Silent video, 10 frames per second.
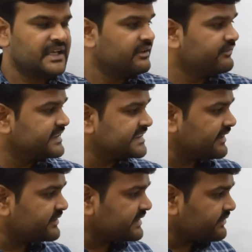which
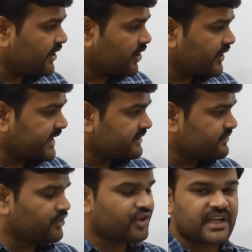of the following
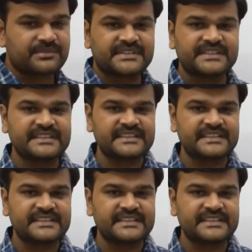four options